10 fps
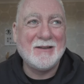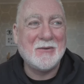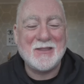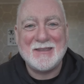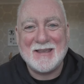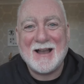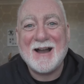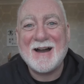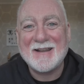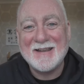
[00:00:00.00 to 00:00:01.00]
what the
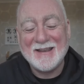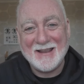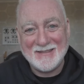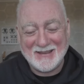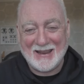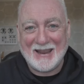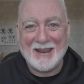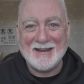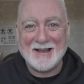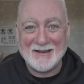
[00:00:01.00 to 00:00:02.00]
R and the
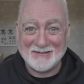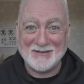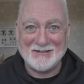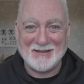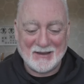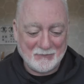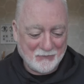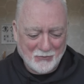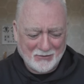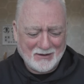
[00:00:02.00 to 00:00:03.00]
N actually stand
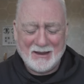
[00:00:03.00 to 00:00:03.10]
for